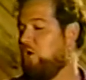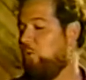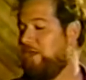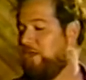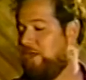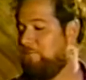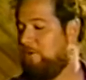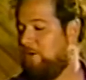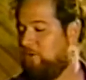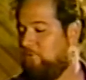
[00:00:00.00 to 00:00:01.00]
What
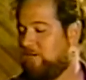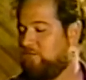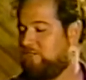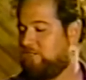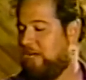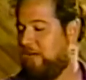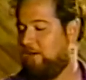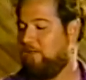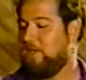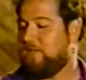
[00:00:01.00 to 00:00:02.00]
number on the Richter
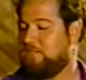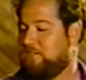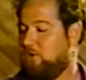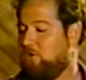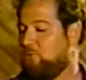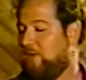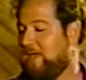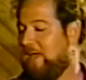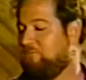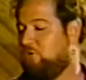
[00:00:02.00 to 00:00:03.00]
scale does an
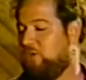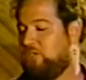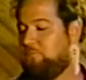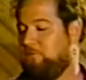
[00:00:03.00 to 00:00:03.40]
earthquake have to reach